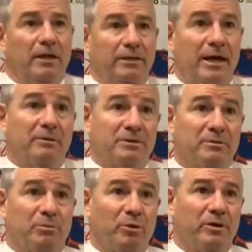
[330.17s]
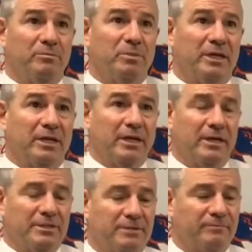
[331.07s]
that was important
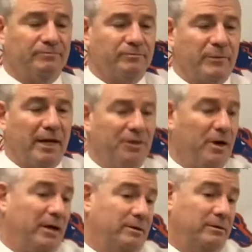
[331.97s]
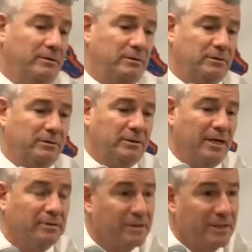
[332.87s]
because I thought
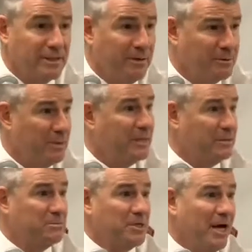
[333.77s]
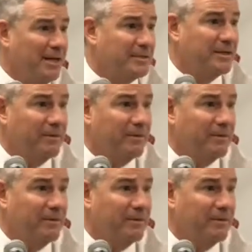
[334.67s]
San Jose State was making some shots.